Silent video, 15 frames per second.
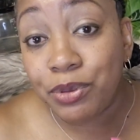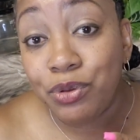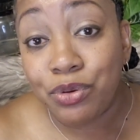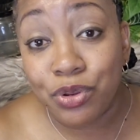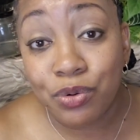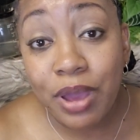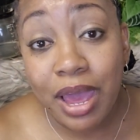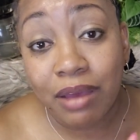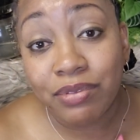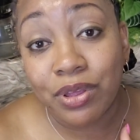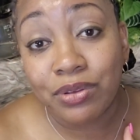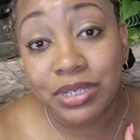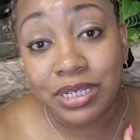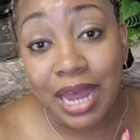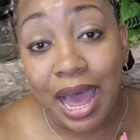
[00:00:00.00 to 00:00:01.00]
you do have
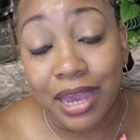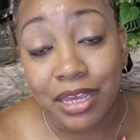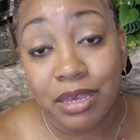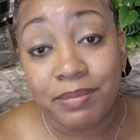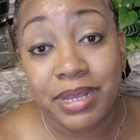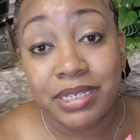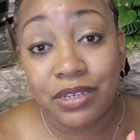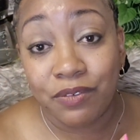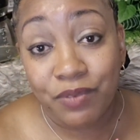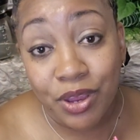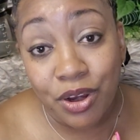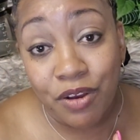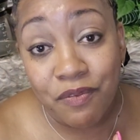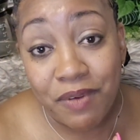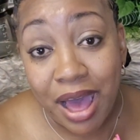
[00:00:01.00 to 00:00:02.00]
those documents to
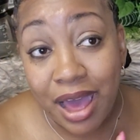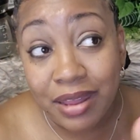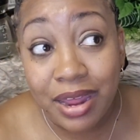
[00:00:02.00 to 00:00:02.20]
verify